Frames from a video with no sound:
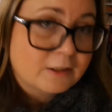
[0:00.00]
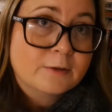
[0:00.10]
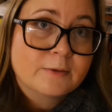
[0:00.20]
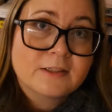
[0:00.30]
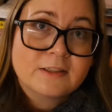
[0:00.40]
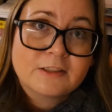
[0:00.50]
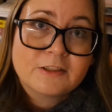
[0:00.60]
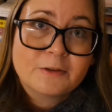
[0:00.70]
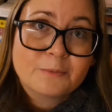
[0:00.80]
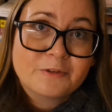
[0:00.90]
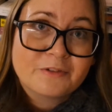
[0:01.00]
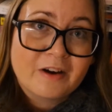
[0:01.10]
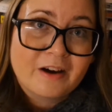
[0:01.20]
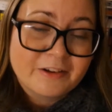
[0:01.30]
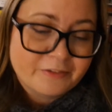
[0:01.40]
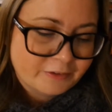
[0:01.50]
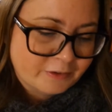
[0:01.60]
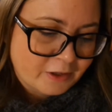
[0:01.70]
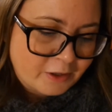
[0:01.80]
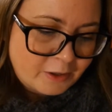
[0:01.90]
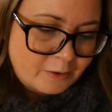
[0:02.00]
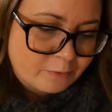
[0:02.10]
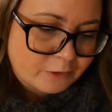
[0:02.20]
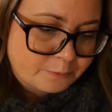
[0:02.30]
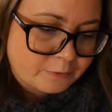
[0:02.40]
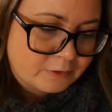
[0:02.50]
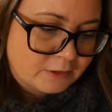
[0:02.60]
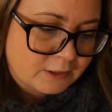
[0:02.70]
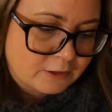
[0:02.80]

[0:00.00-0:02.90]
Question number 5: What book